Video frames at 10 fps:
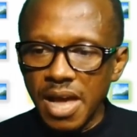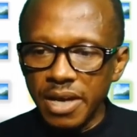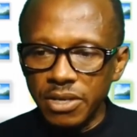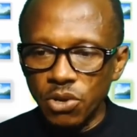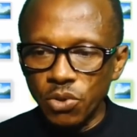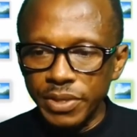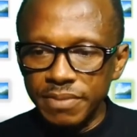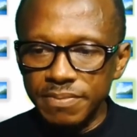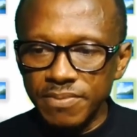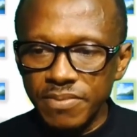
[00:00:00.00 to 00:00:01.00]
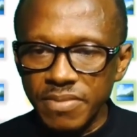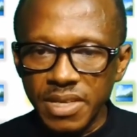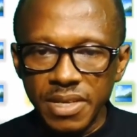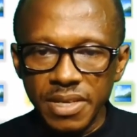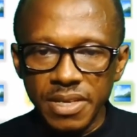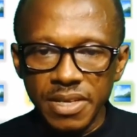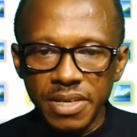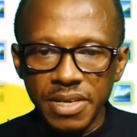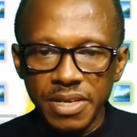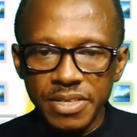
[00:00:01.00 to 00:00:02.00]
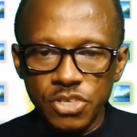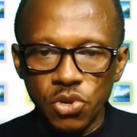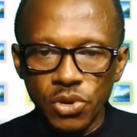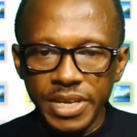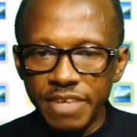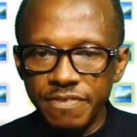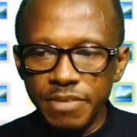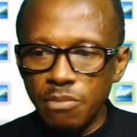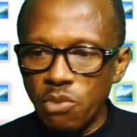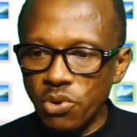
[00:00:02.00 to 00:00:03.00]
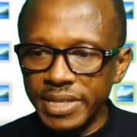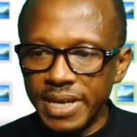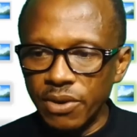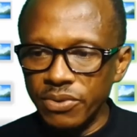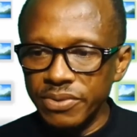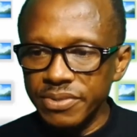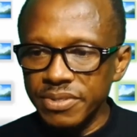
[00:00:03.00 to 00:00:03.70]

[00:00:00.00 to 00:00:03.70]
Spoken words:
are glowing. It's glowing even more now.